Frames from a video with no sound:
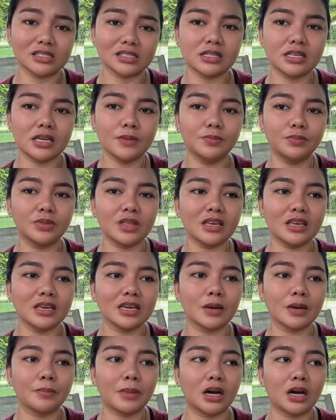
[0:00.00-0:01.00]
Keep
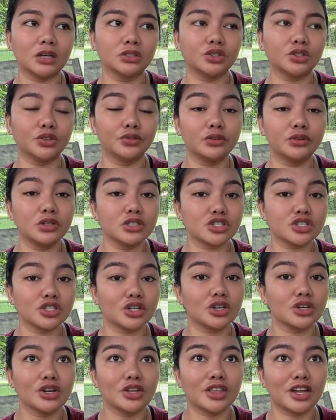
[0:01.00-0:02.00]
thinking about your
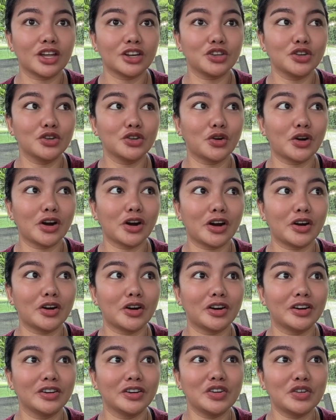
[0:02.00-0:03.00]
future, that you
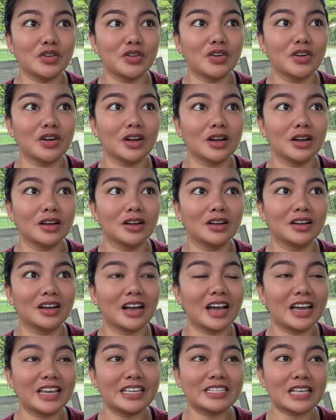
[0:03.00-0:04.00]
are,
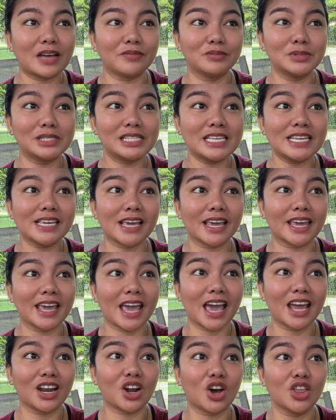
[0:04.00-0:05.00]
I'm seeing a
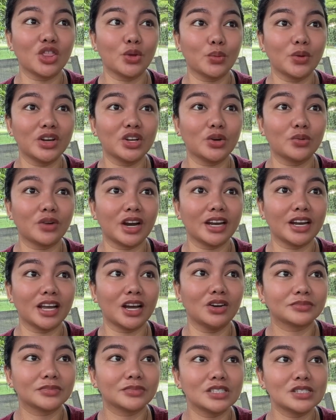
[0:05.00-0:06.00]
cat on the window right now.
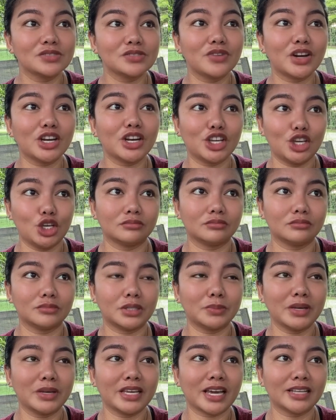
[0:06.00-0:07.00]
It's very cute, but
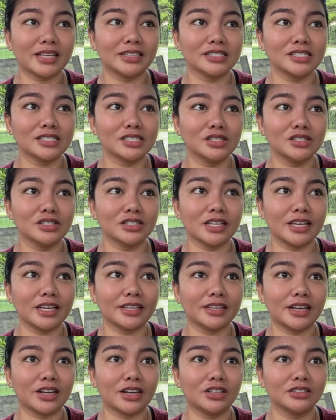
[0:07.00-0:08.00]
my cat doesn't look like
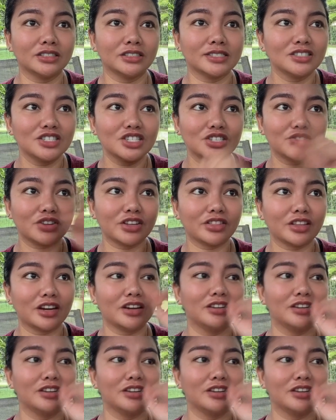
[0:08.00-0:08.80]
that all the time. She's right there.